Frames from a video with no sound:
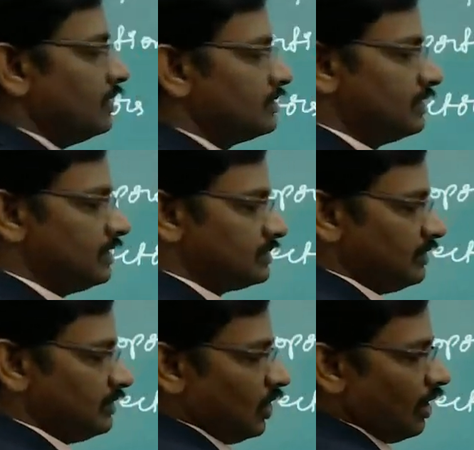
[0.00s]
See this,
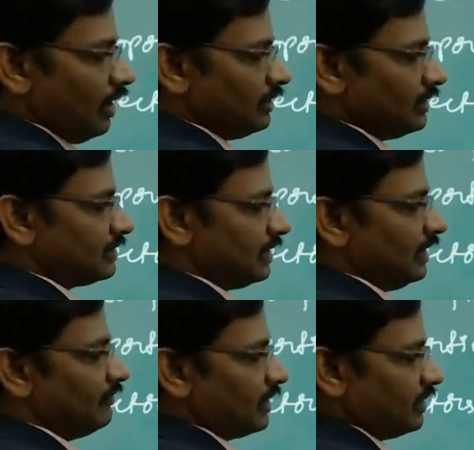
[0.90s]
all the three
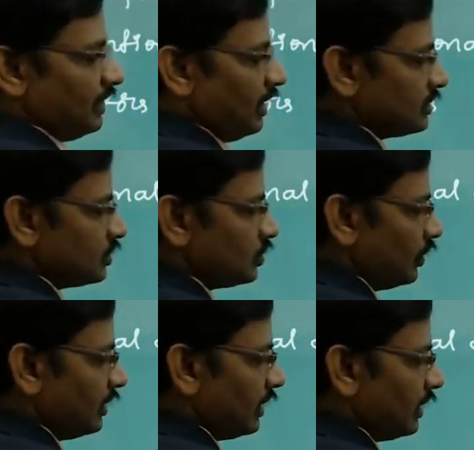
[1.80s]
vectors
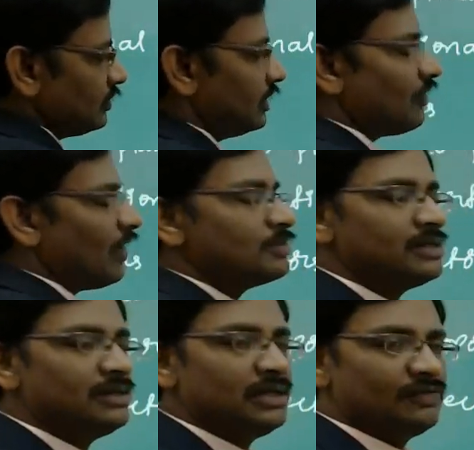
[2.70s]
together actually it forms
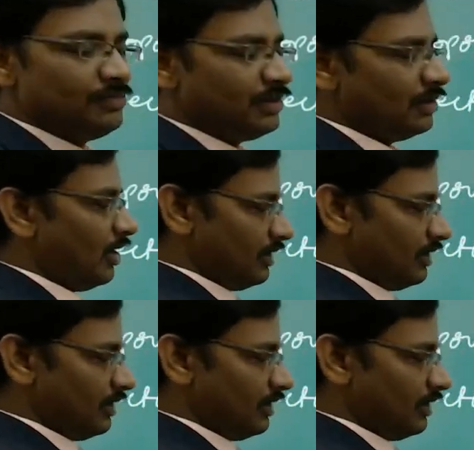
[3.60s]
an equilibrium, or